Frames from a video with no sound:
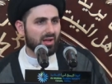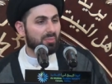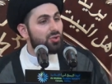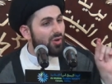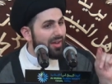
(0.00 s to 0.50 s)

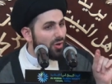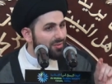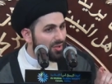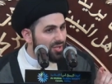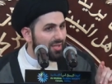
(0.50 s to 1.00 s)
But try to
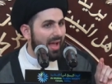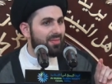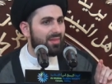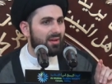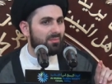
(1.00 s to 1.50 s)

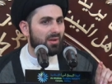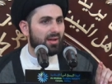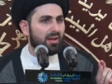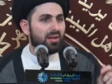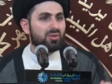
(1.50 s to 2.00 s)
understand them
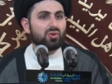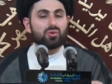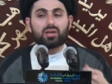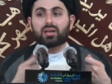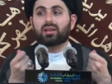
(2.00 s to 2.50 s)
so
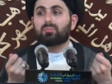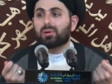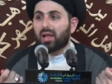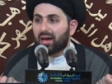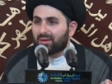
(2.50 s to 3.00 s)
you can
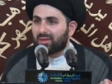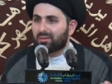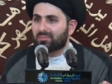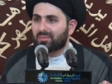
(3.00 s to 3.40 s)
apply them